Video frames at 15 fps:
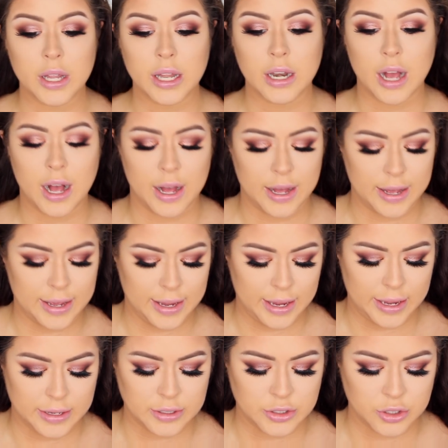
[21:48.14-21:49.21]
When
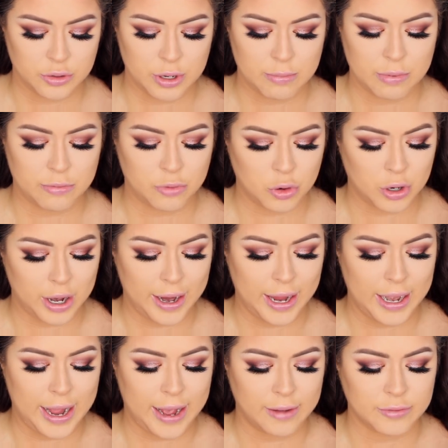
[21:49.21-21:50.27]
I do it before
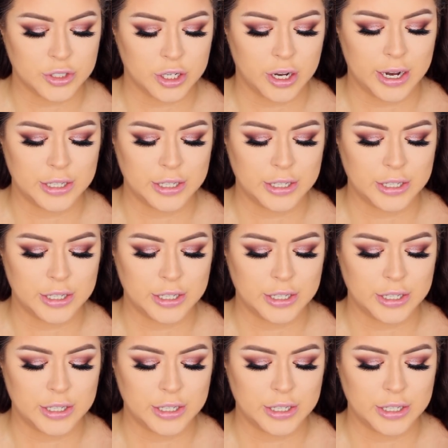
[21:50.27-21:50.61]
and after,